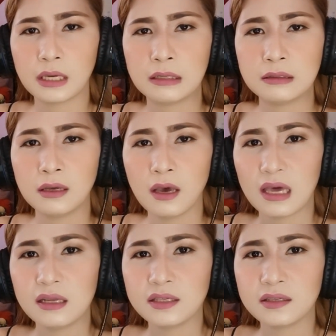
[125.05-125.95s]
And,
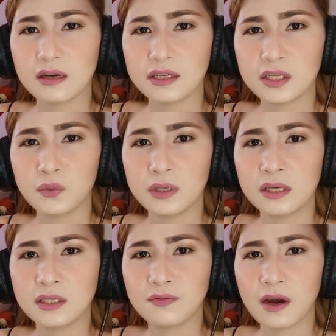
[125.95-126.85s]
and it started with
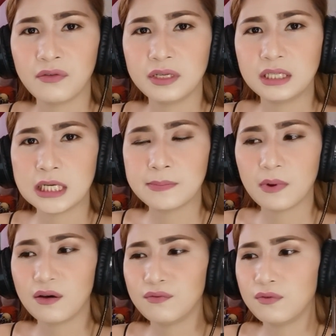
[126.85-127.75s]
his very deep
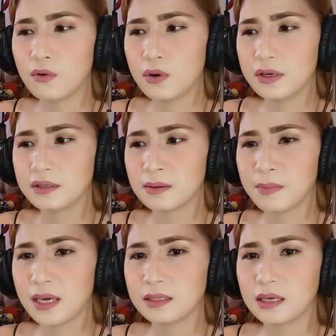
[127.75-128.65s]
voice,
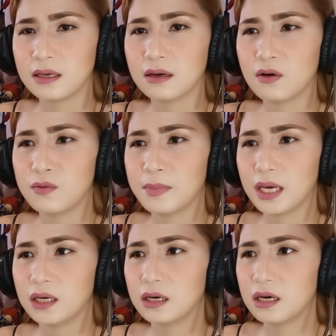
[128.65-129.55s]
amazing. Oh
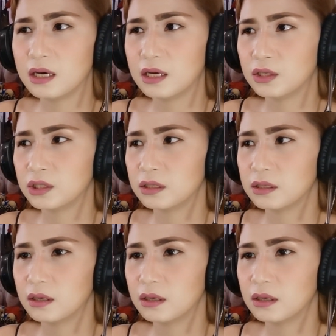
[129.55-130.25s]
my gosh.